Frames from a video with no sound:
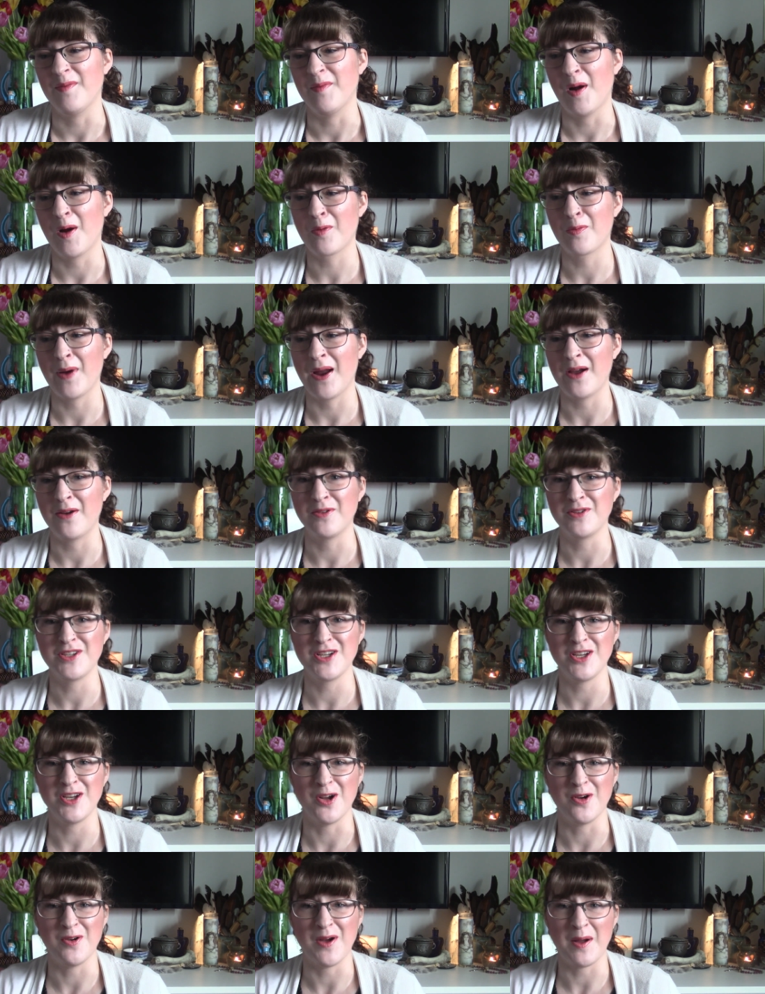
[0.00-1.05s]
around,
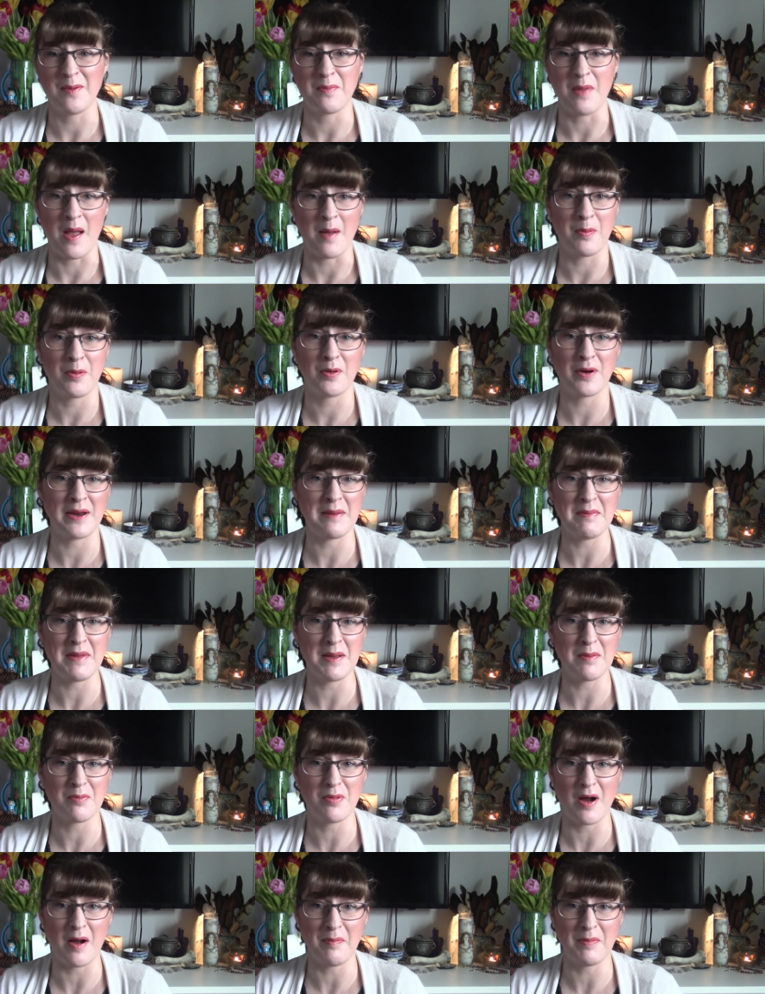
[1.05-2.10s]
you know, a
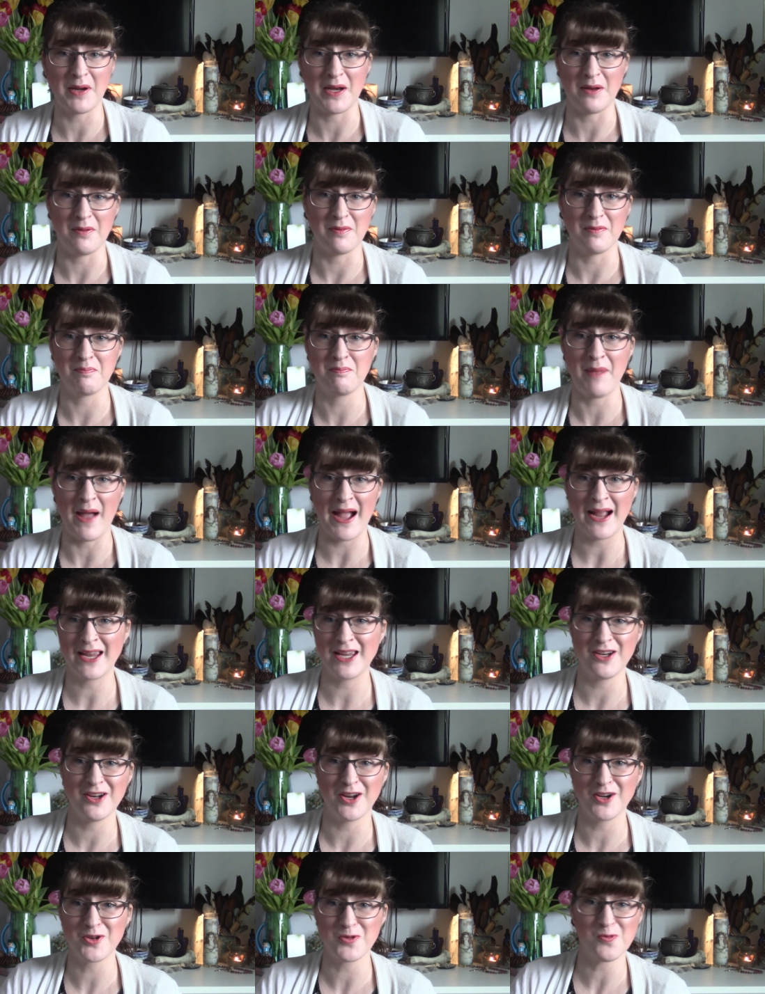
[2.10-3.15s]
premium property
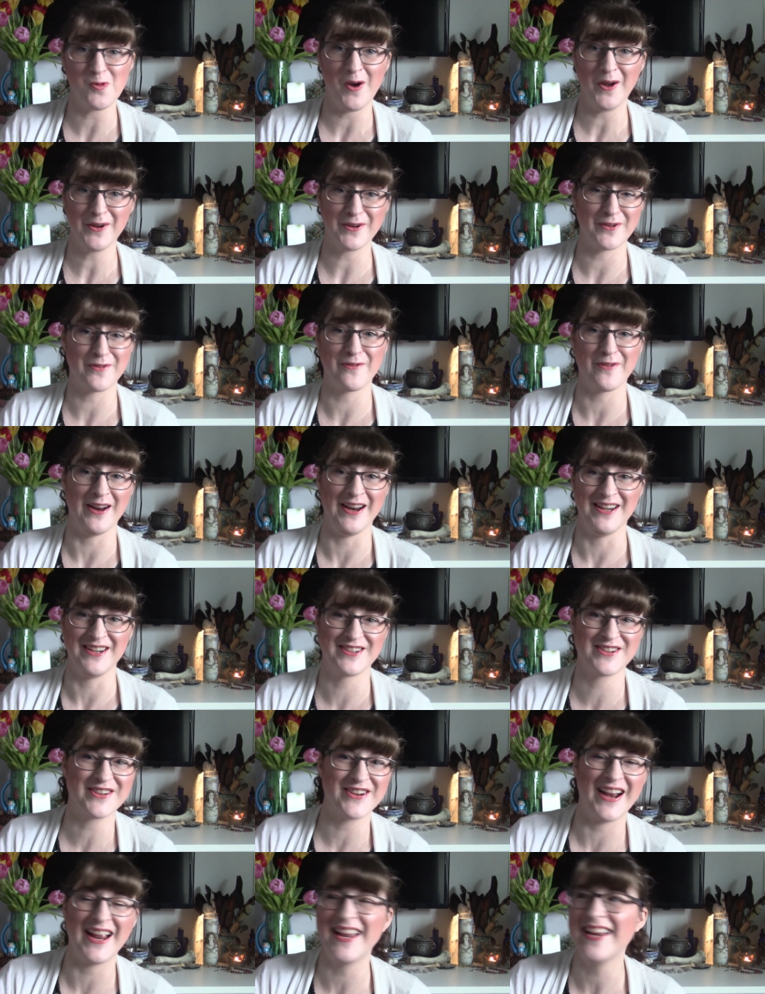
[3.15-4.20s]
backing onto
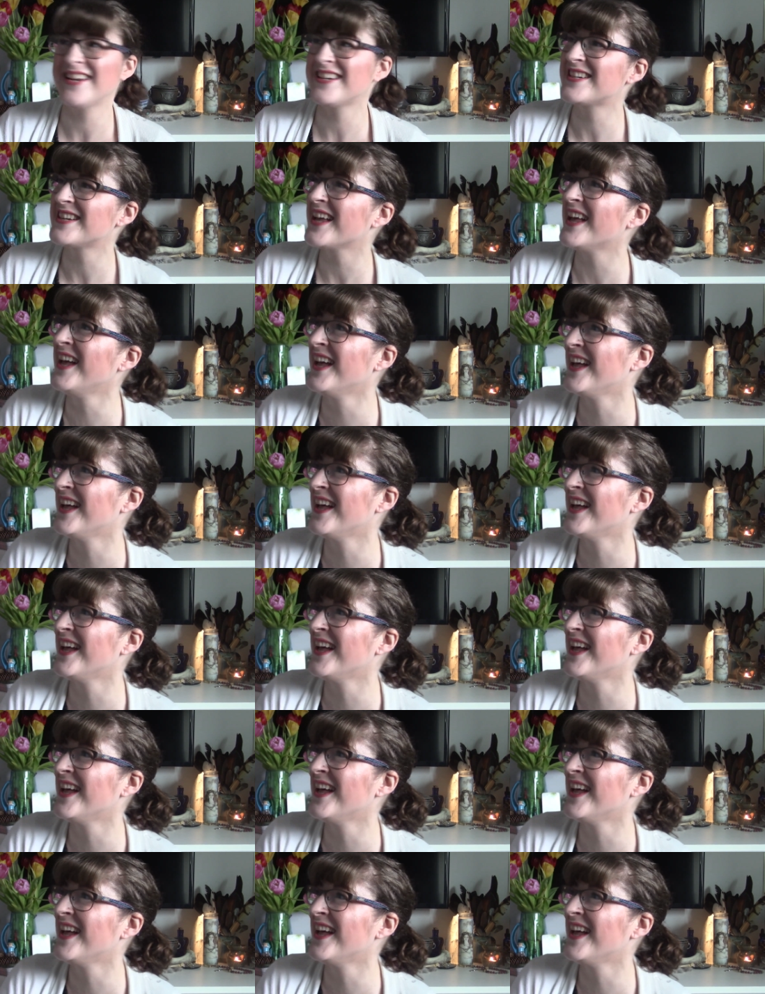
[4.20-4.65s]
waterfront, right?